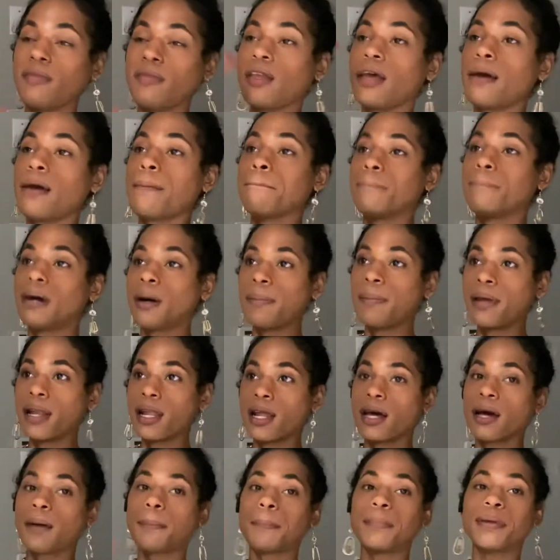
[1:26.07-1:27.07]
bubble
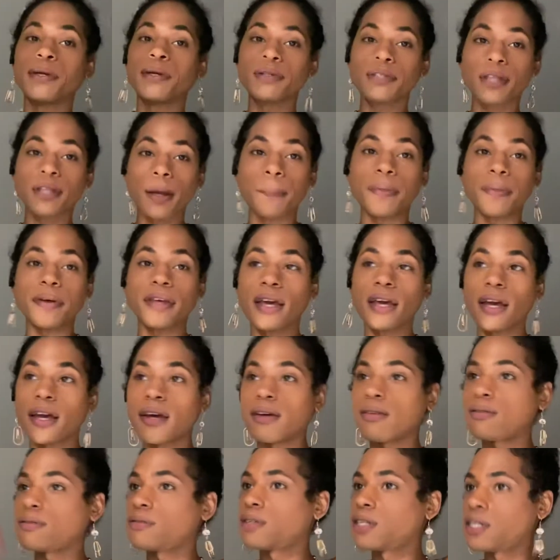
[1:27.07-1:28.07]
up, build up
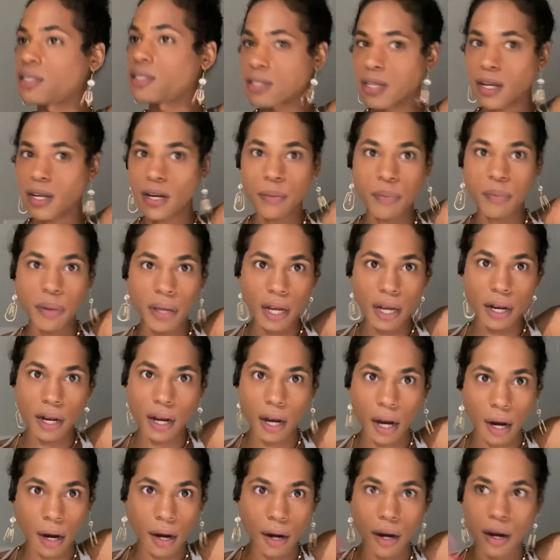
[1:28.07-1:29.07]
again, it's gonna be
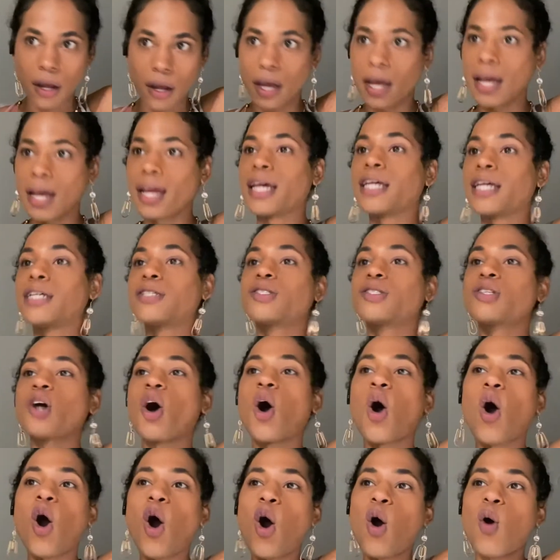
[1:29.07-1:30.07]
there. It's
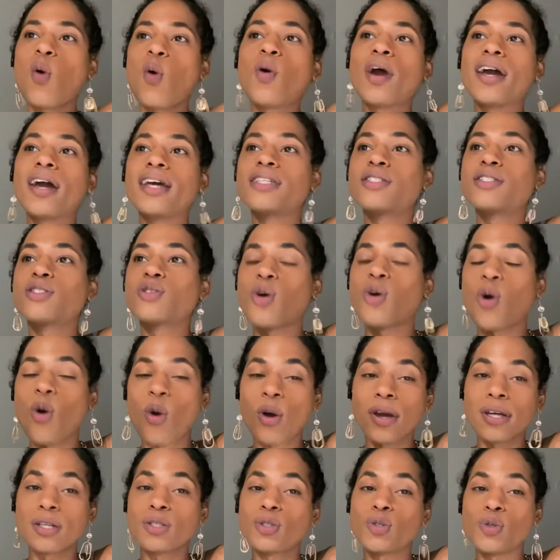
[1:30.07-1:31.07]
always
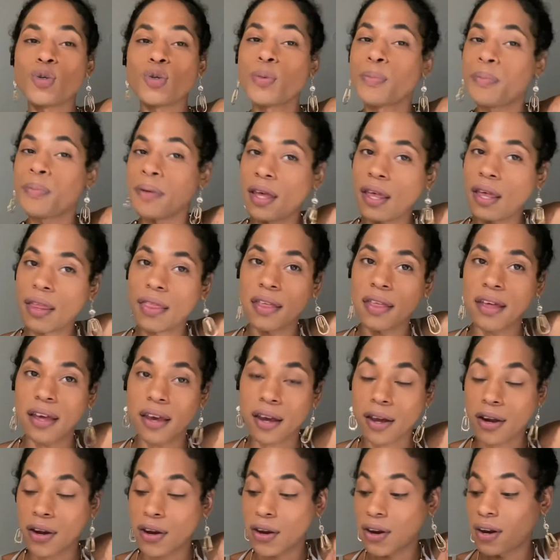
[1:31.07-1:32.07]
going to be
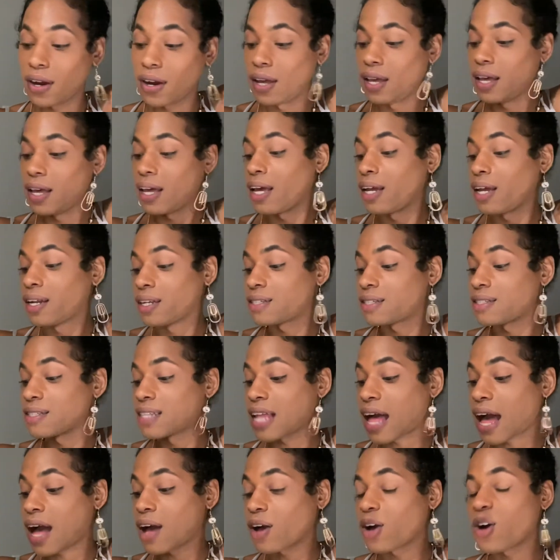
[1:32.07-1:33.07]
there. It is
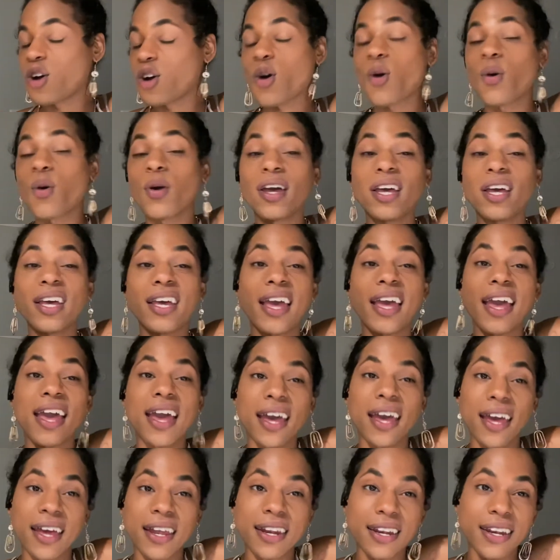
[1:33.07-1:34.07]
not going
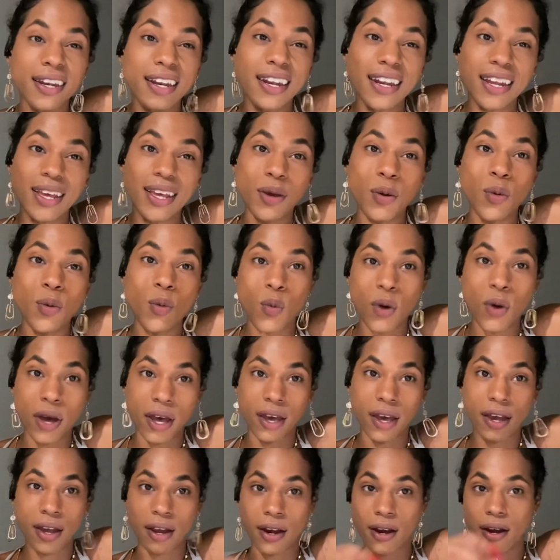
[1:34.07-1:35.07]

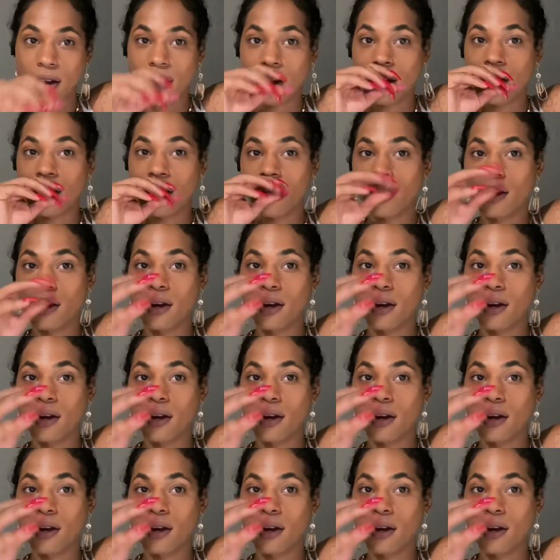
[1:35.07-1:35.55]
anywhere.